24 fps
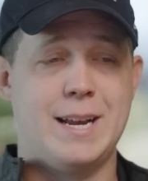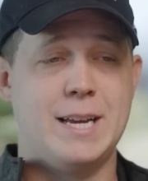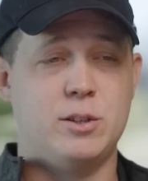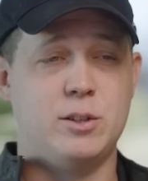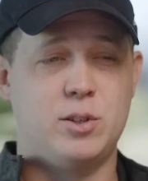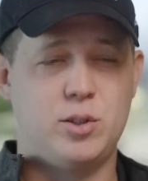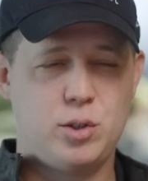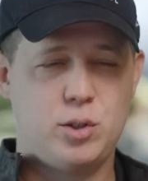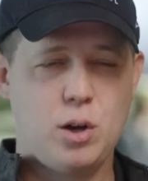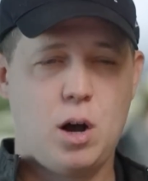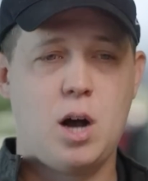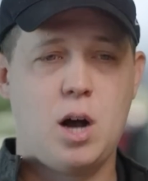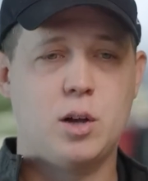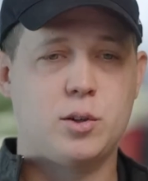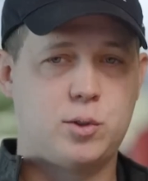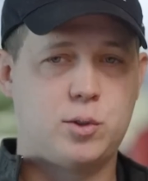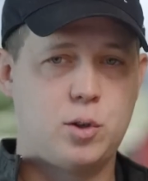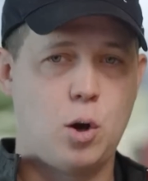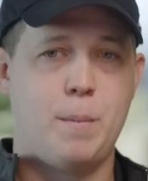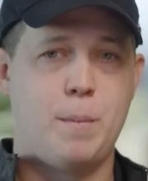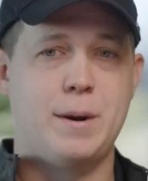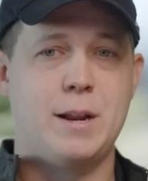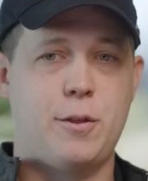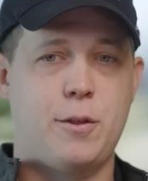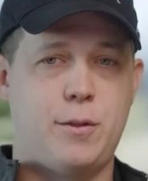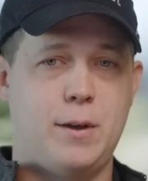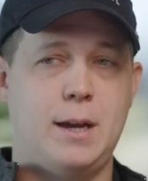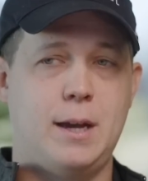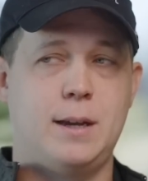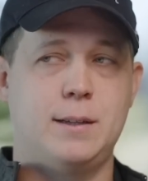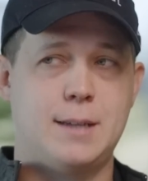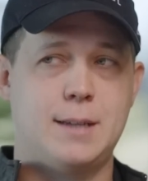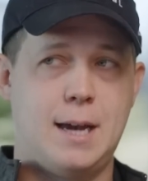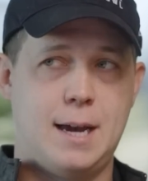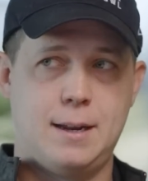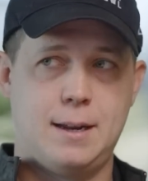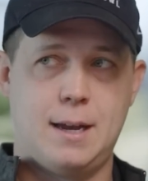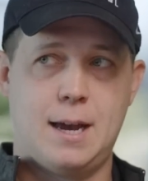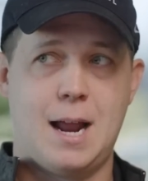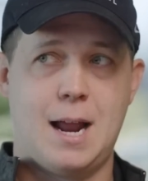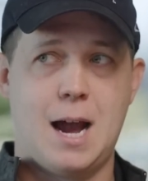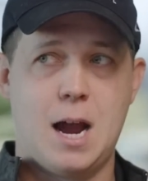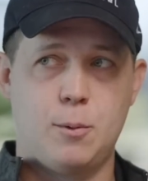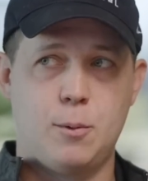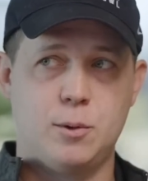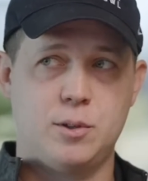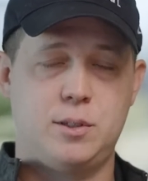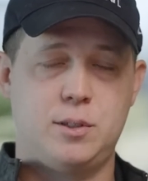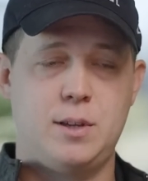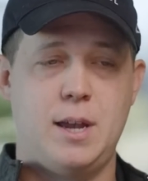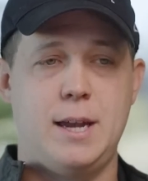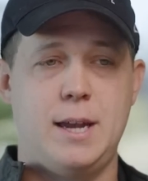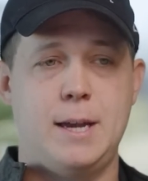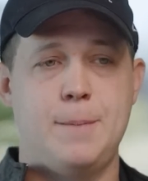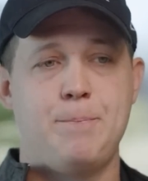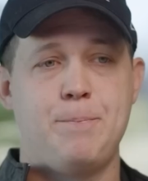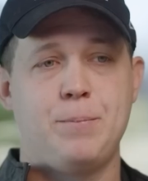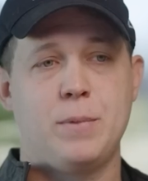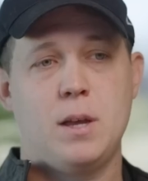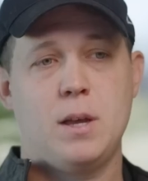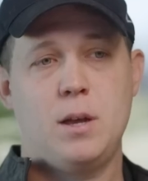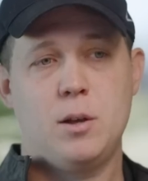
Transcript: He saw so many things at Iowa State,